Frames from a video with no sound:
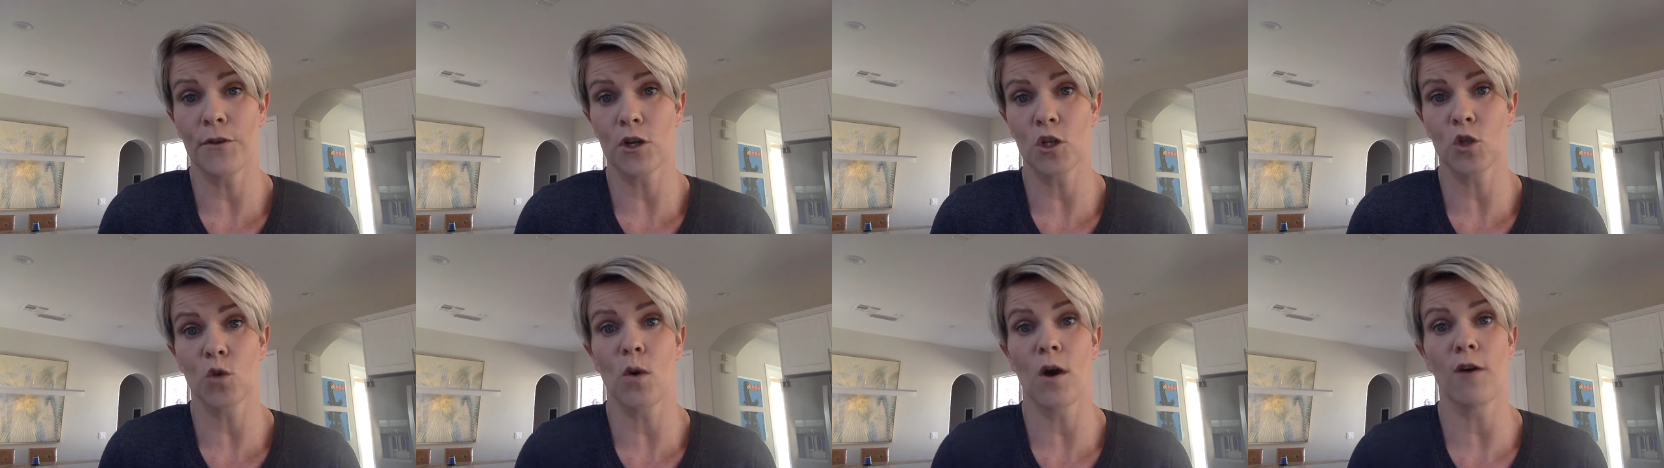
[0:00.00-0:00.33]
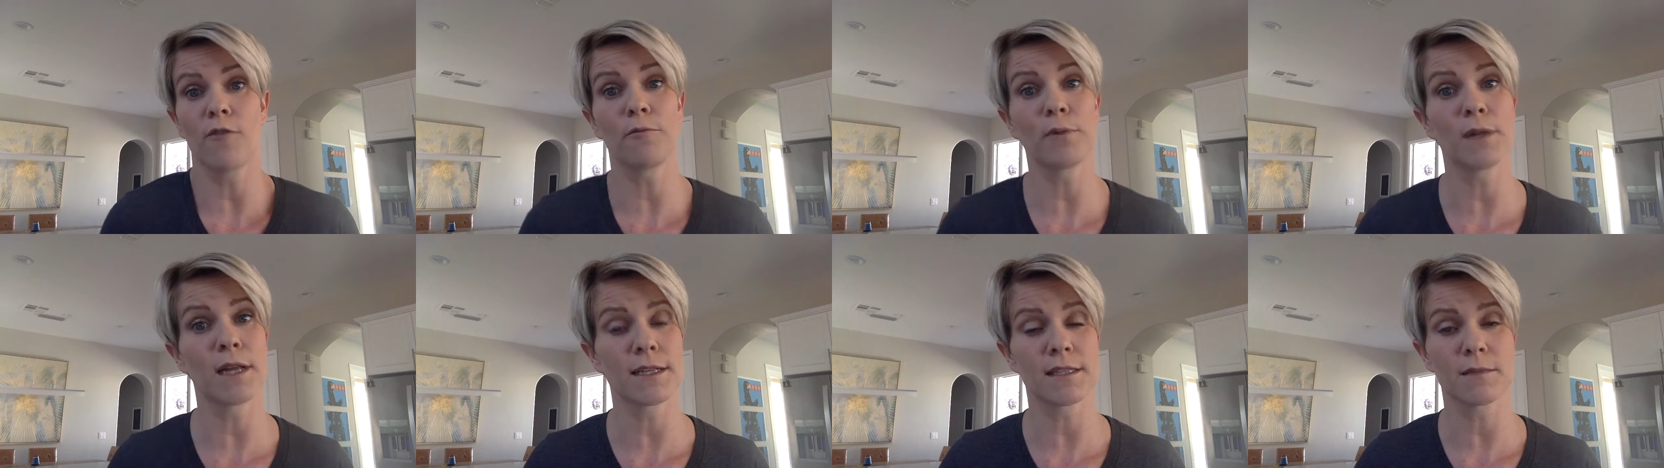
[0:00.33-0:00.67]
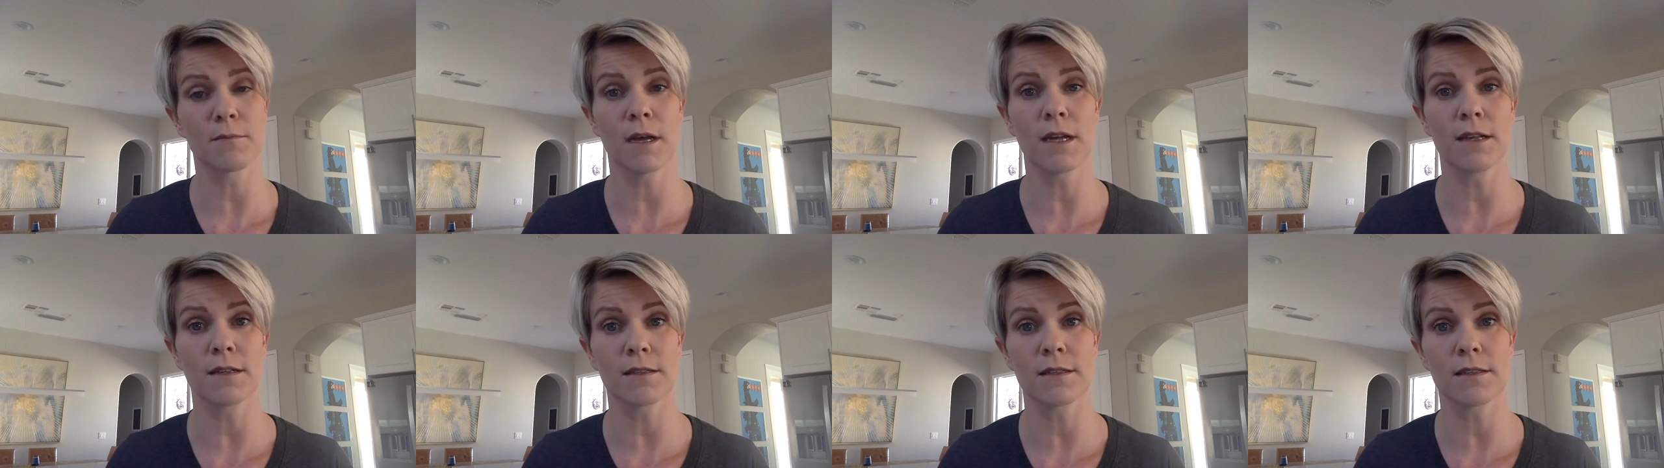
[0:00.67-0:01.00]
They're 12 plus
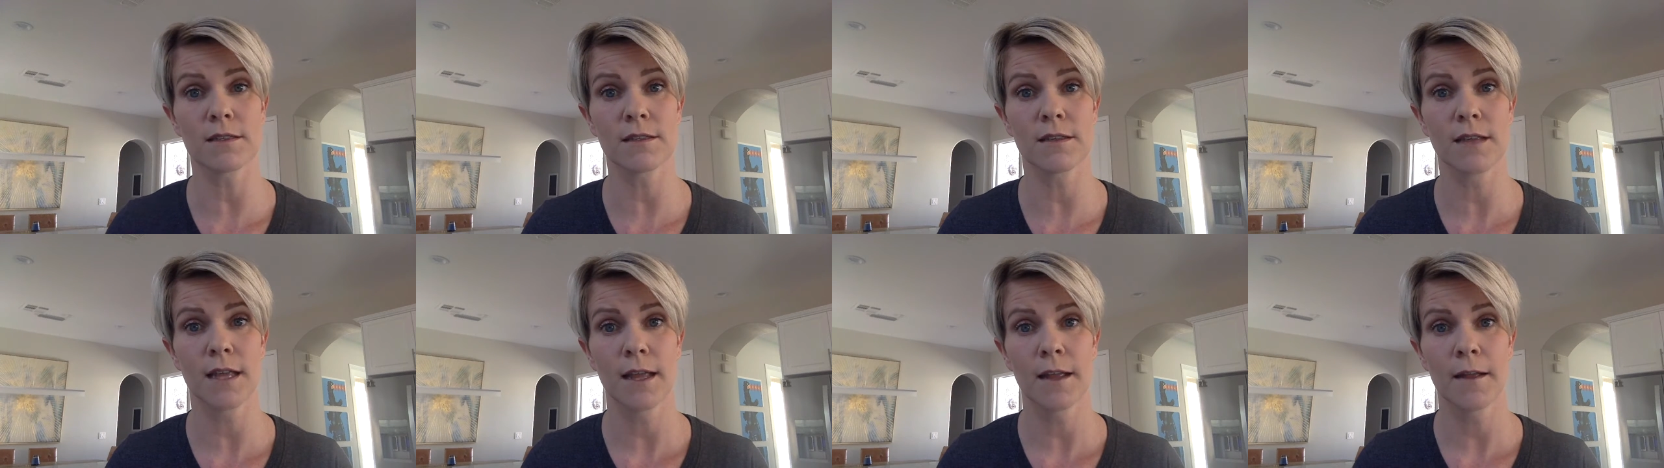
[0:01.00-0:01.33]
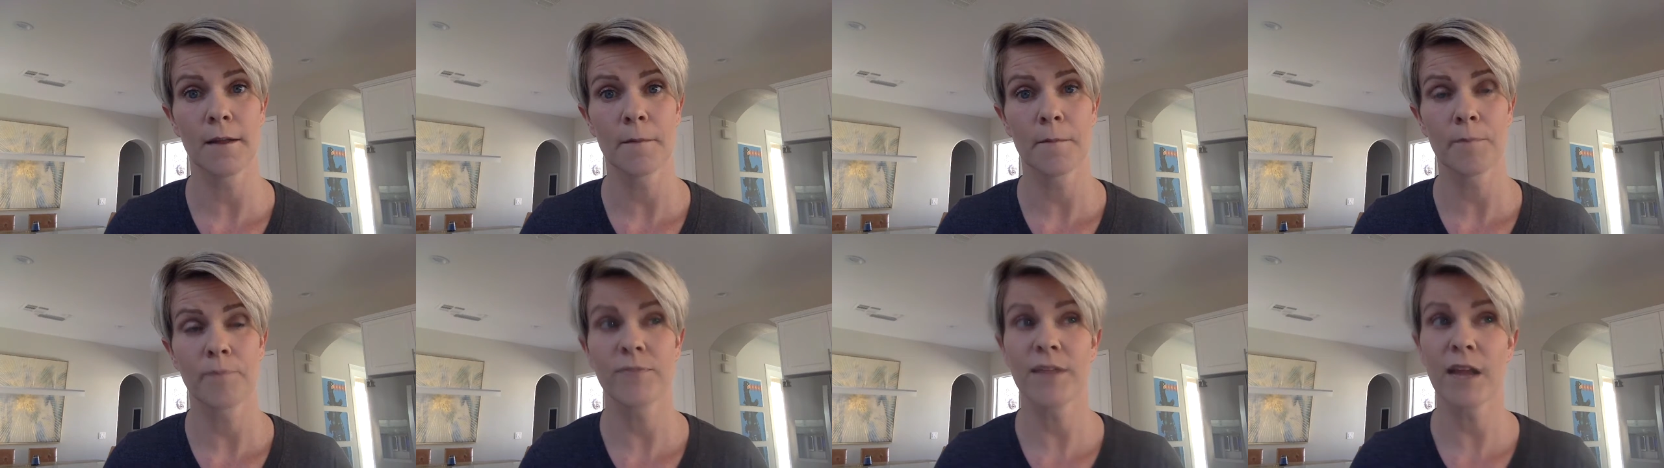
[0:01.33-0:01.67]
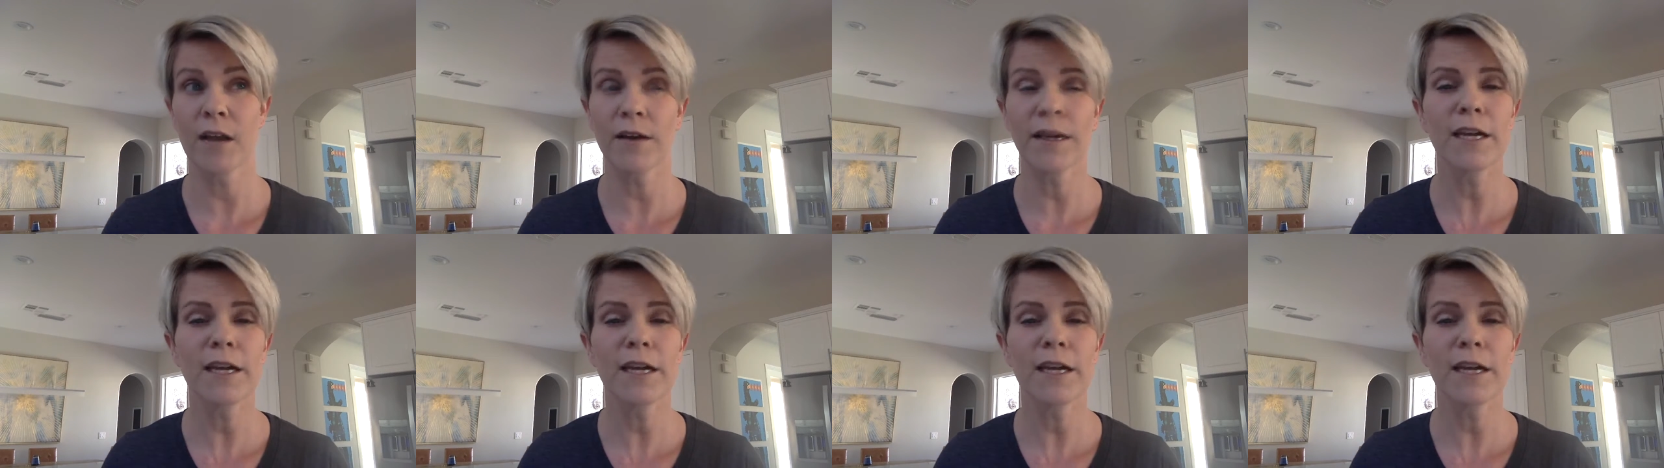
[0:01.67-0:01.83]
months. Now,